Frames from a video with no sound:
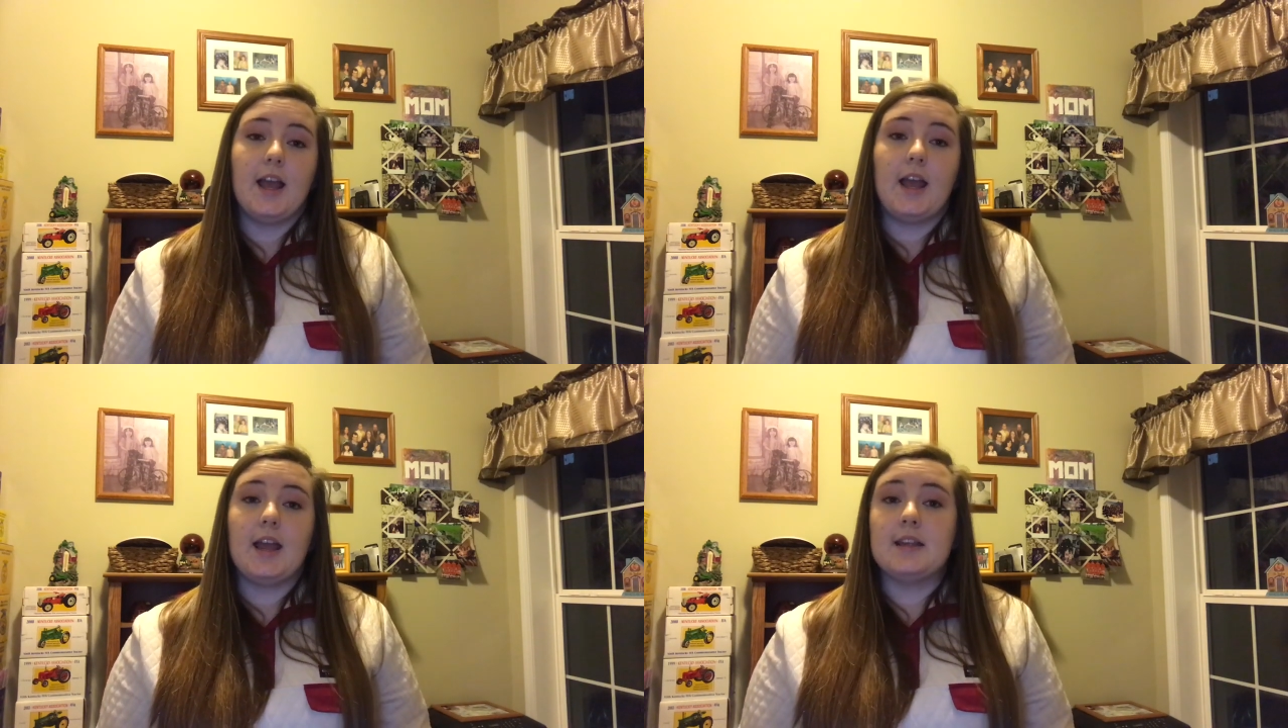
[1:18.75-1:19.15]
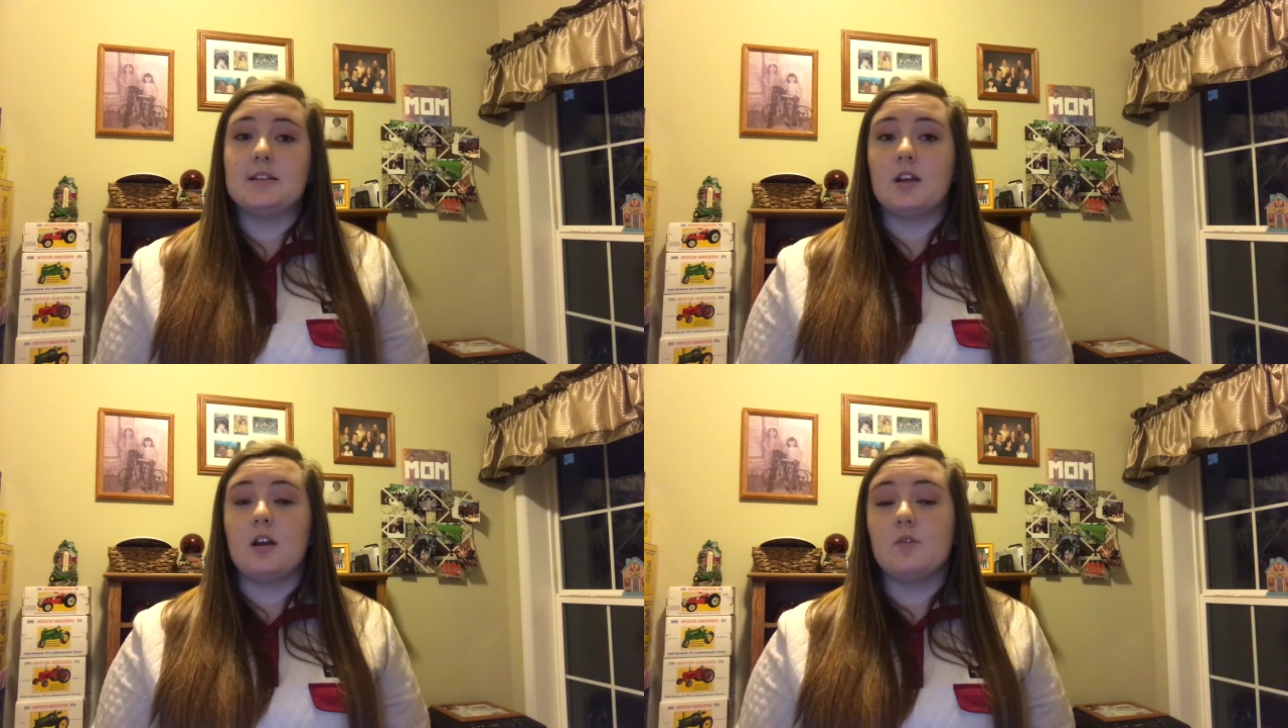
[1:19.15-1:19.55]

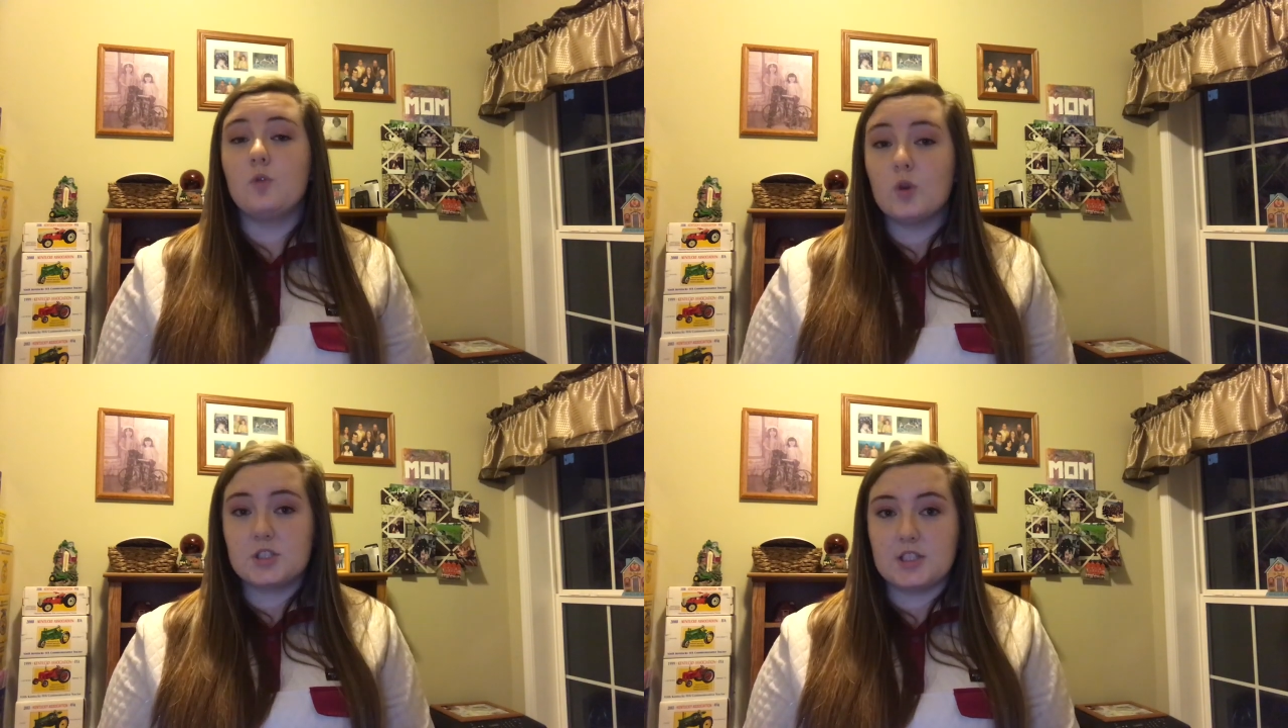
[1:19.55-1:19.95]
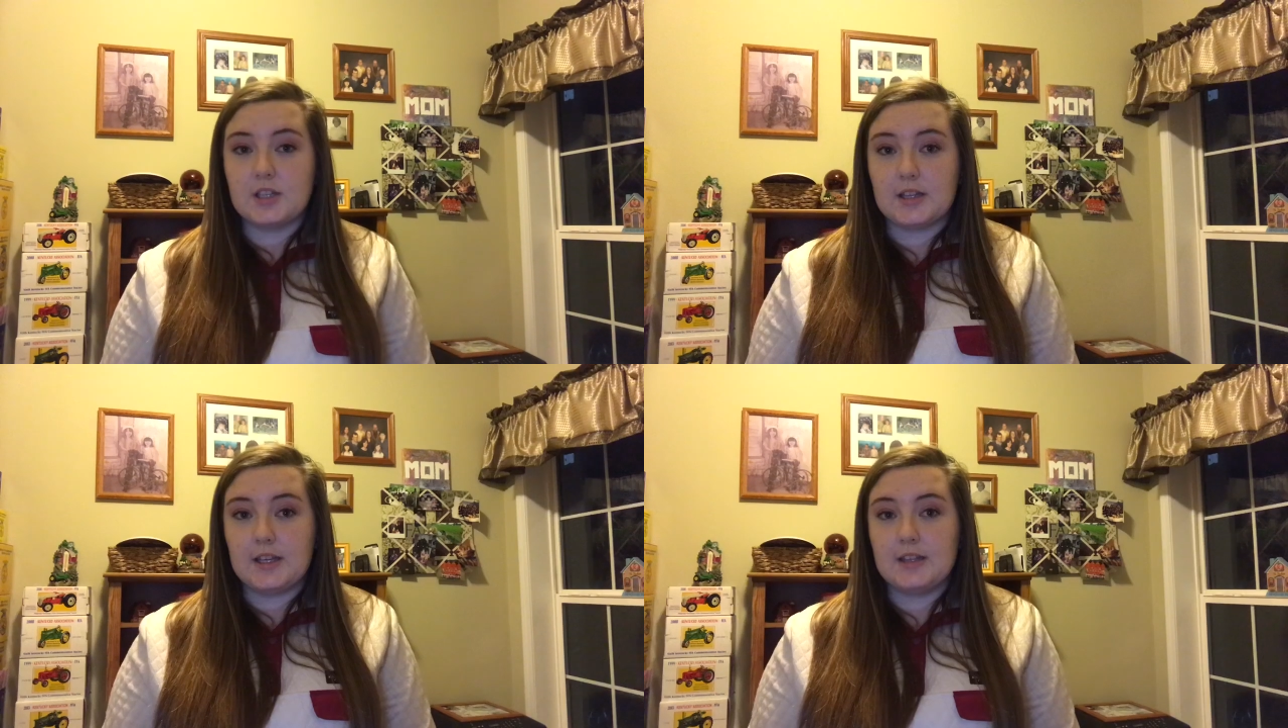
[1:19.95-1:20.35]
And
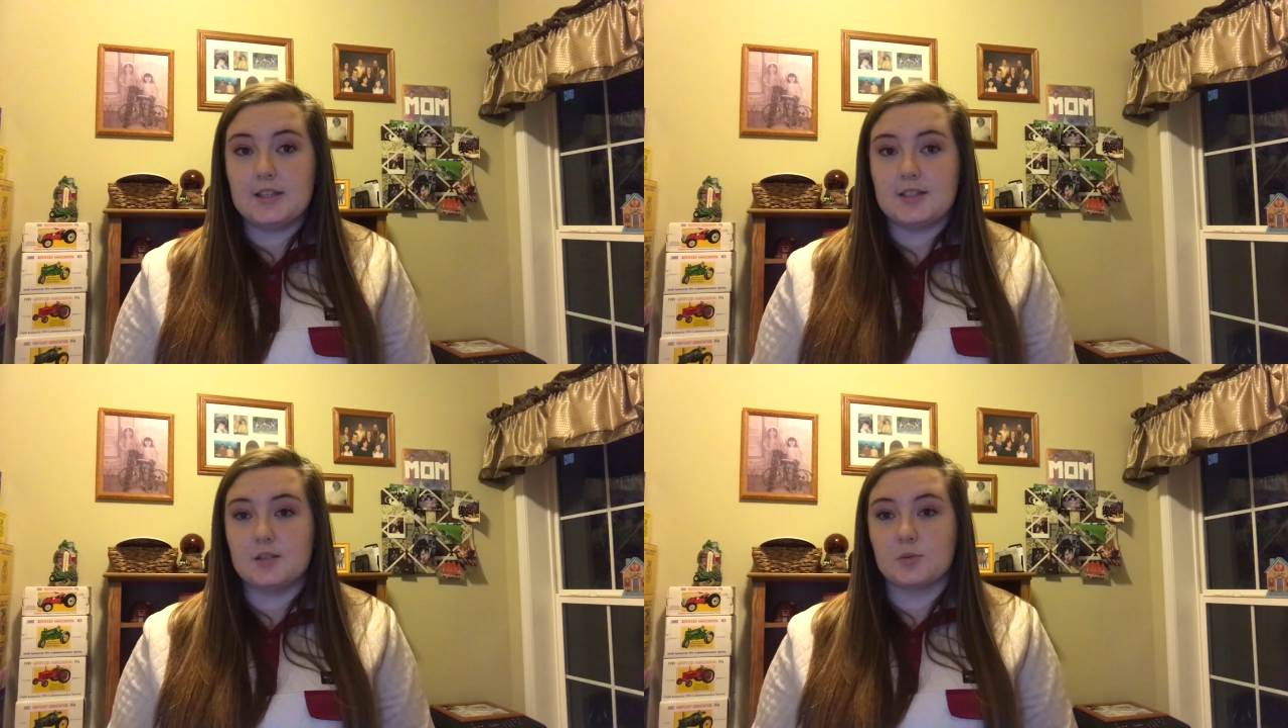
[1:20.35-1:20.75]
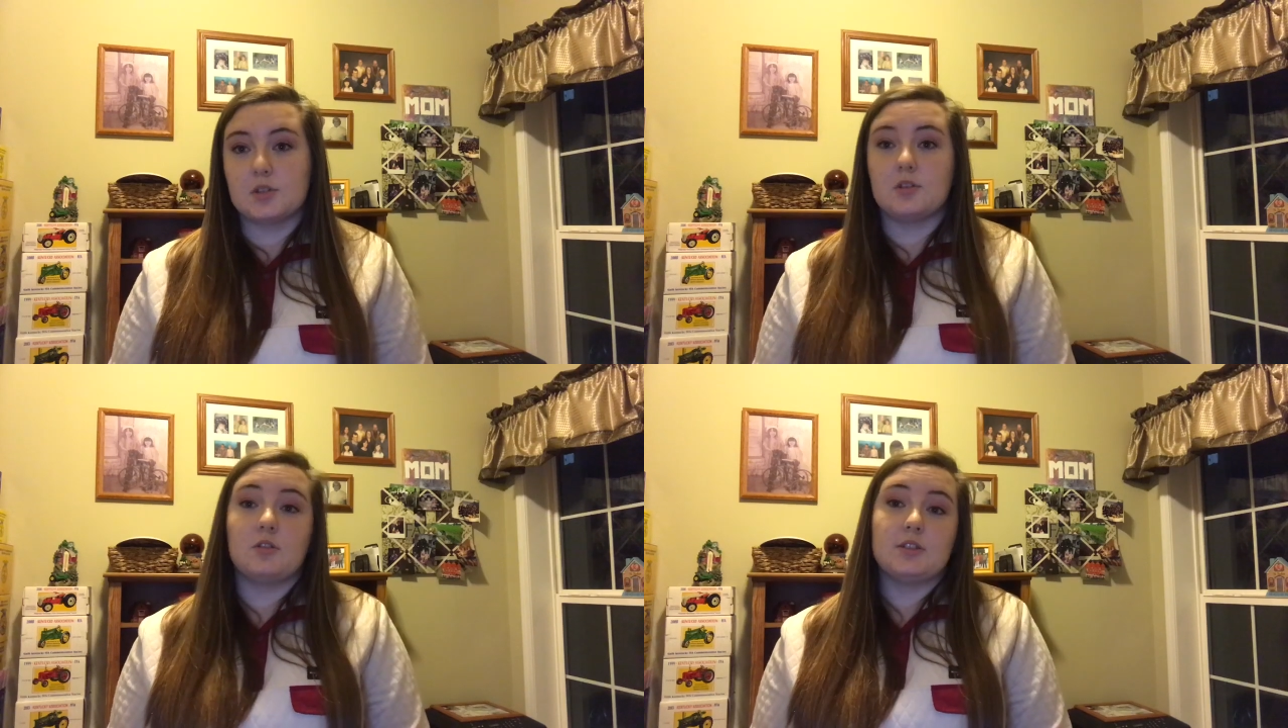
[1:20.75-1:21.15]
unfortunately, this is
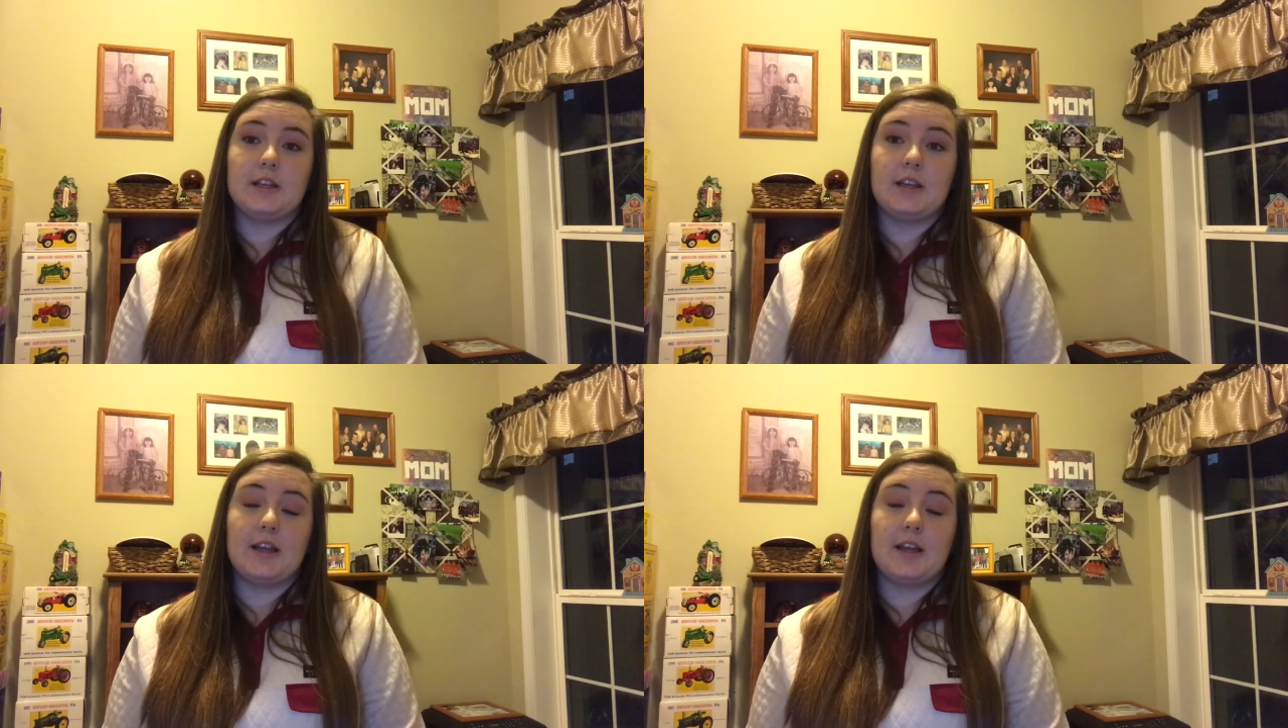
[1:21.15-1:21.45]
resulting